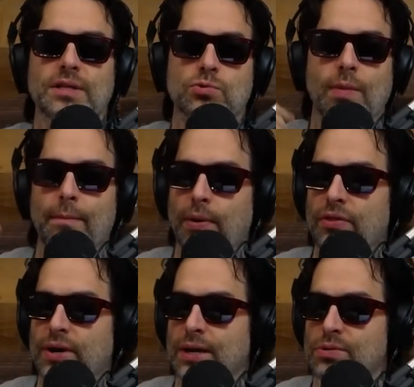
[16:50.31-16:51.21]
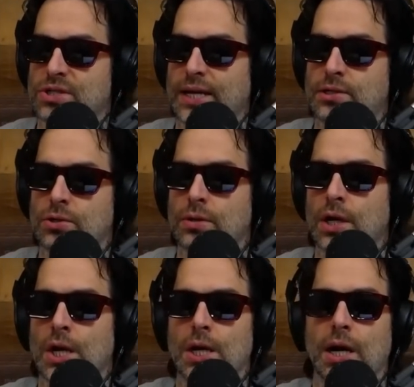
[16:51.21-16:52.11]
this with my brother, and he was like, "Dude,
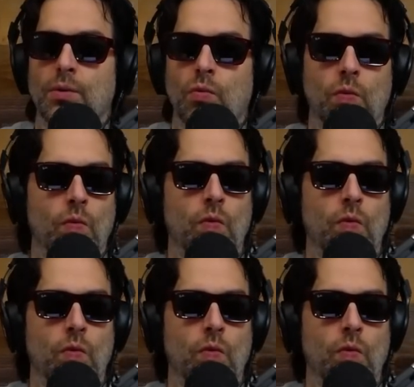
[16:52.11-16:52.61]
who